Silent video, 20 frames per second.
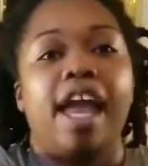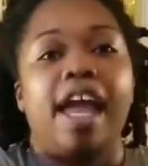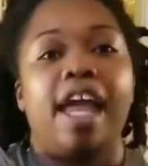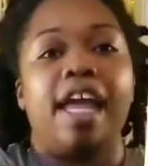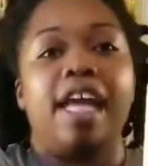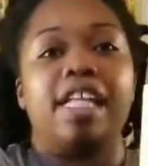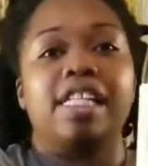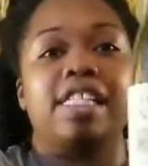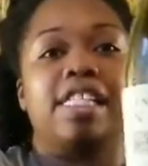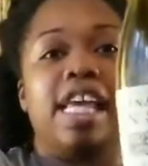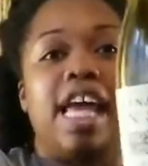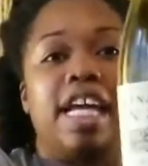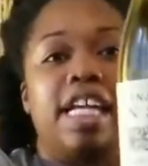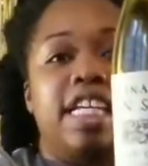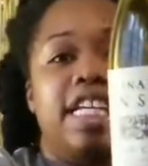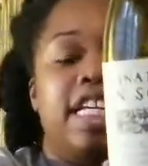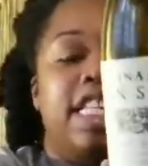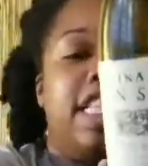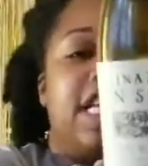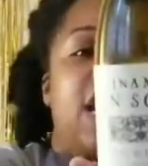And
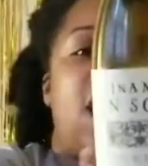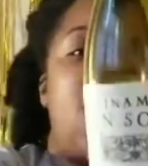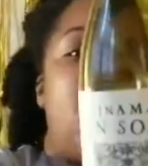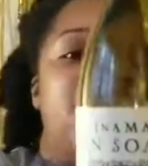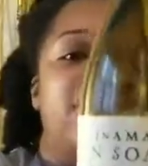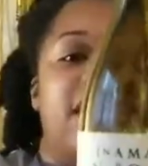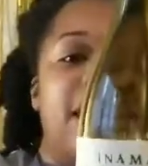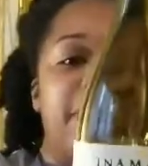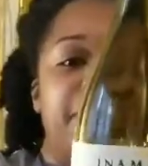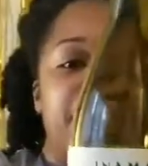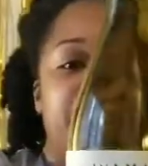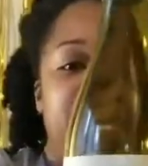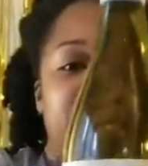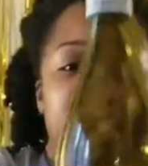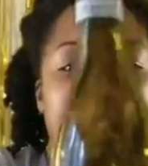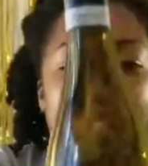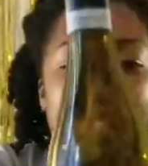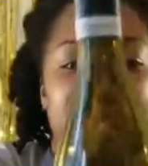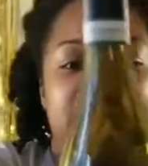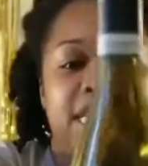technically all that
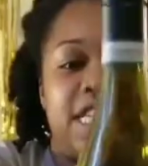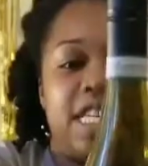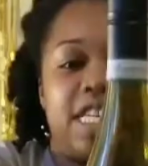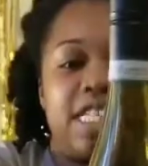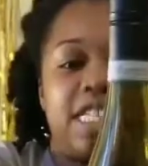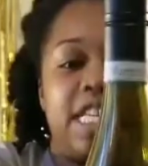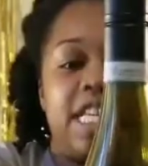means is